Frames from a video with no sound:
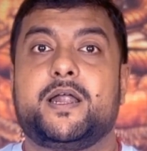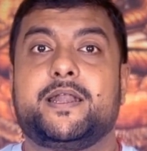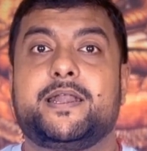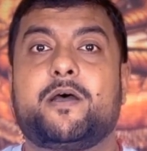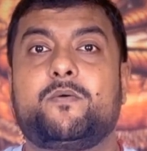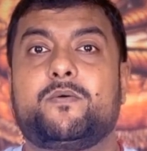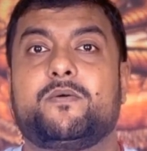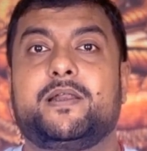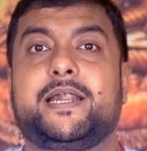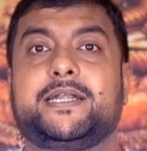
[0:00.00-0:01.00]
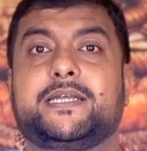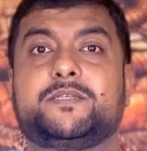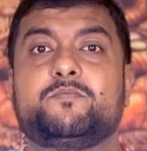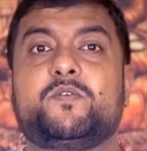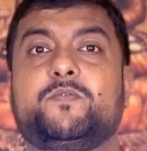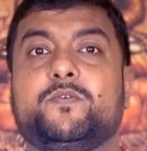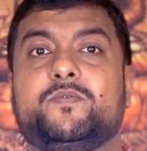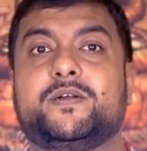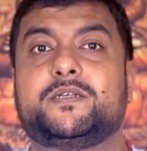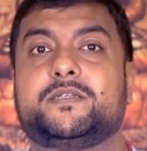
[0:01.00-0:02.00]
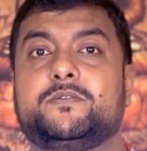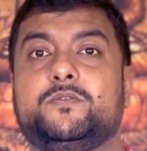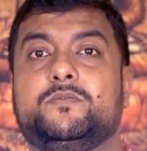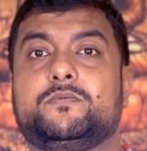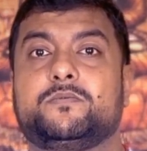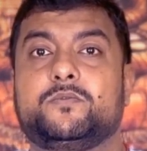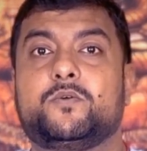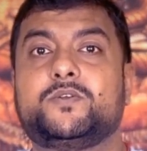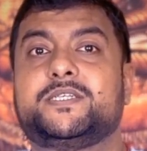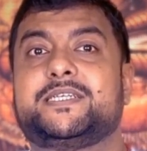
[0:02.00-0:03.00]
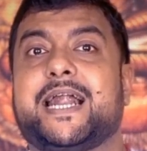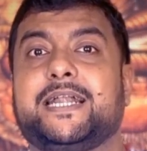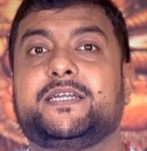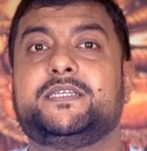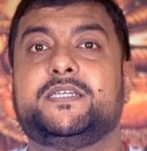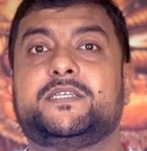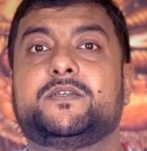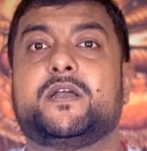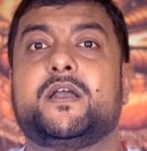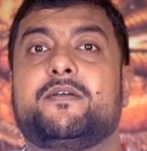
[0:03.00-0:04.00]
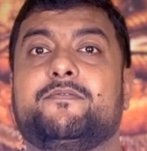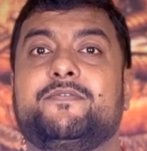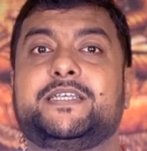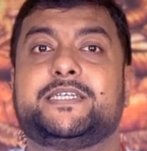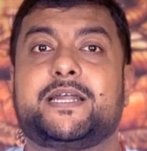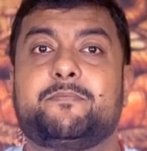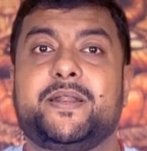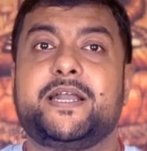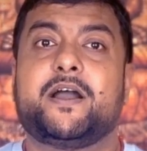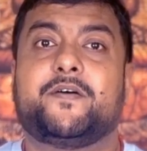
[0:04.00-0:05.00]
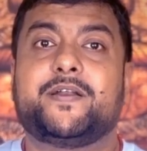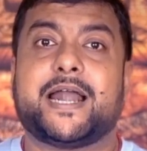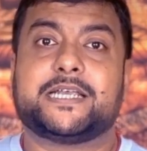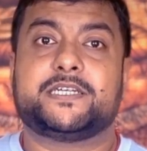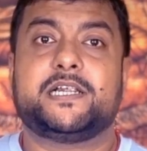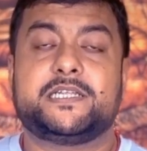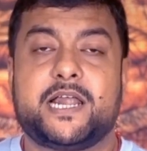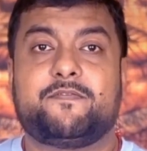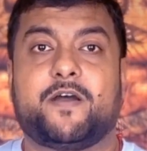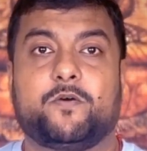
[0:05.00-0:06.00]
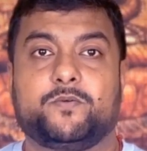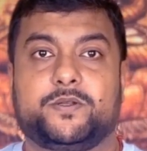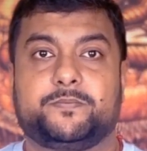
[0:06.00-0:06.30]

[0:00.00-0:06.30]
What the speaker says: Now let us move towards those strategies which can bring our rational self out.